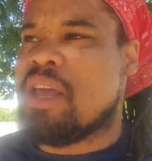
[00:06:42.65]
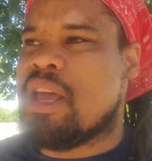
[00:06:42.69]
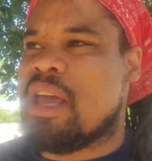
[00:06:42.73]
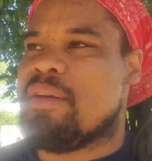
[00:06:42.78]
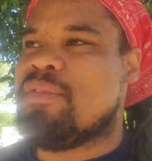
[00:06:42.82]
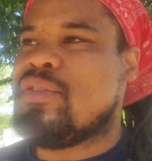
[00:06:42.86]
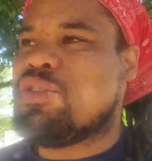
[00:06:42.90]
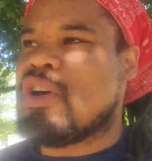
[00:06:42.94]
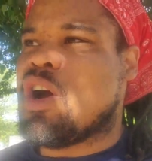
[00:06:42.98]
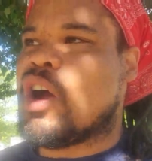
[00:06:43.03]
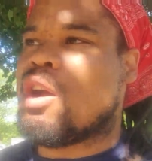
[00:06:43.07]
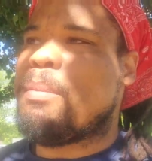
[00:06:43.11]
if
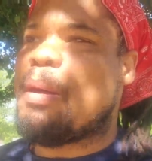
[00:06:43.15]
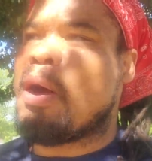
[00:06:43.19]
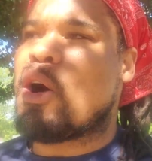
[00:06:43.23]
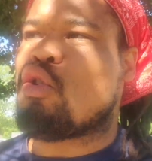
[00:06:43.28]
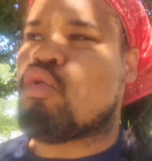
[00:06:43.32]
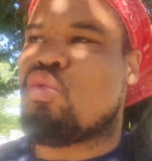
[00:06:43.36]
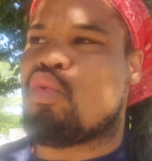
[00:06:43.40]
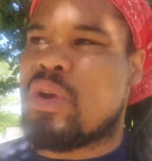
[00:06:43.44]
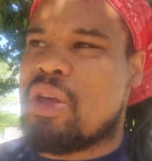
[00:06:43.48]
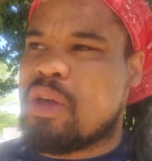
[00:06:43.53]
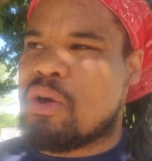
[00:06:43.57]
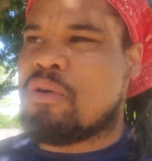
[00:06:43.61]
you're talking
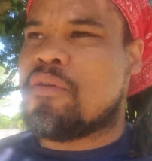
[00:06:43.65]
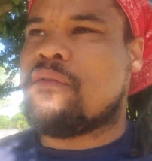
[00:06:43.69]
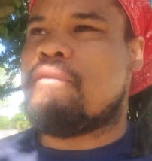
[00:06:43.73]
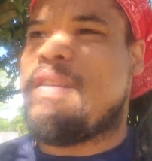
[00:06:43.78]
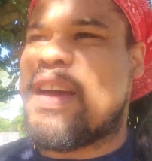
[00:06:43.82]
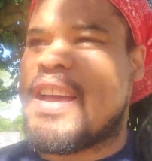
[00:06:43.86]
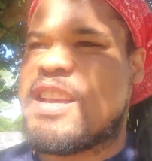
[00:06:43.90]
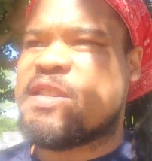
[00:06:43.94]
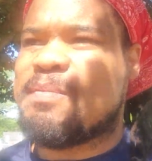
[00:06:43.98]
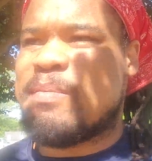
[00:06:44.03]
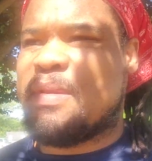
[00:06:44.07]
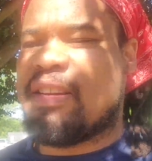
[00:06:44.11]
about real
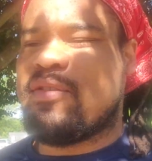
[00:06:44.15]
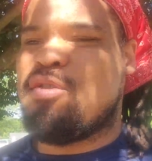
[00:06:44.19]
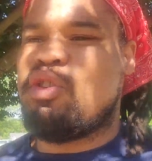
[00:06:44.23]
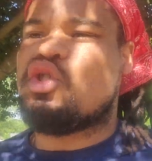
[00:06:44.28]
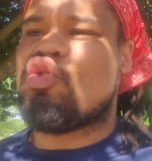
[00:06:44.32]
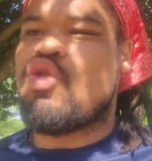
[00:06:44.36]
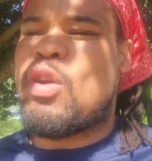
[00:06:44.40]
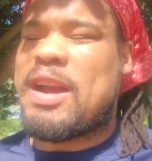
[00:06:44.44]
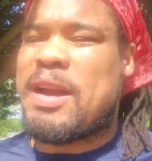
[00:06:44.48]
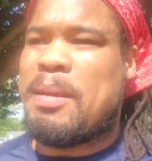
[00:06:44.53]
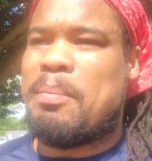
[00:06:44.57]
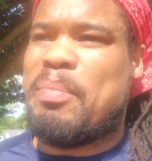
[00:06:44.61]
investment, if you're
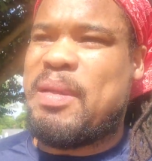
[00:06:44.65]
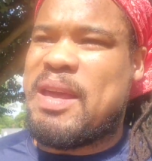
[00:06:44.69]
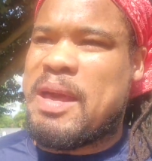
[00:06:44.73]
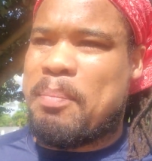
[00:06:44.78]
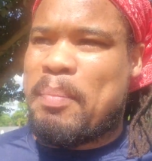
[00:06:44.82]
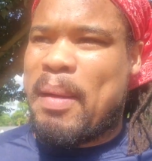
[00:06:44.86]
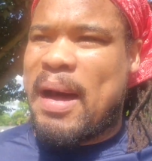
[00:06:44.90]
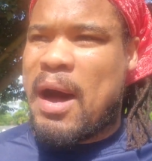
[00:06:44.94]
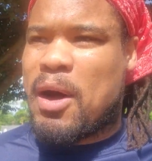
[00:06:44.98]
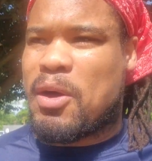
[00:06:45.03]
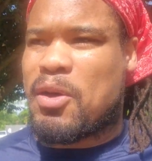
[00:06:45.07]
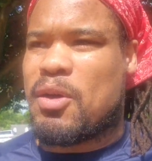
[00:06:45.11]
trying to be a
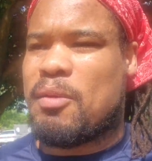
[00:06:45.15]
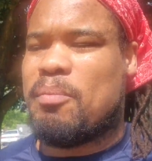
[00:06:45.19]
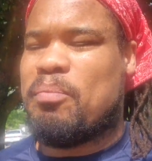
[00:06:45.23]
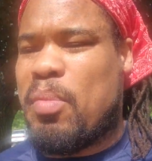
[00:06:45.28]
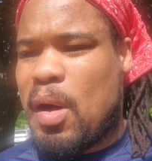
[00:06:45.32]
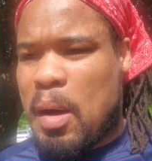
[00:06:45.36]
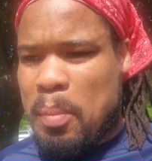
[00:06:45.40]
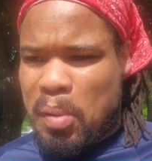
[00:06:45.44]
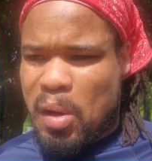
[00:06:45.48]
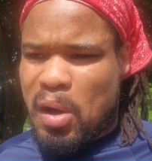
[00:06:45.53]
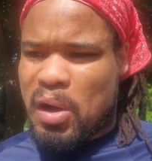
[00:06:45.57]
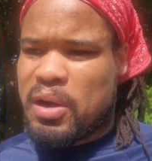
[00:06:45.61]
part
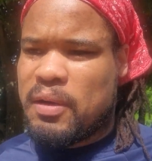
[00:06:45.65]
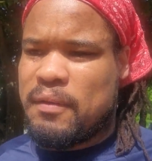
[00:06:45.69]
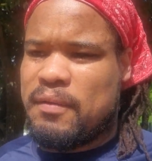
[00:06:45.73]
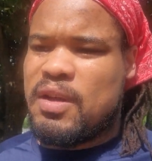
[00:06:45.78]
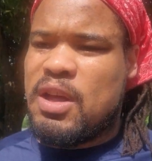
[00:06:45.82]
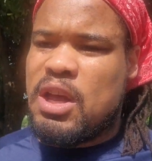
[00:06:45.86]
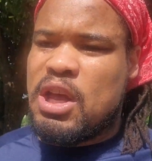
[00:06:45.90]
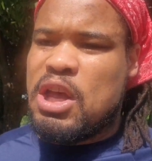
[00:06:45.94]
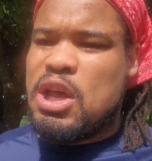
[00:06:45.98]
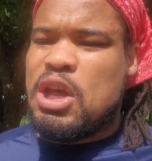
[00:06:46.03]
of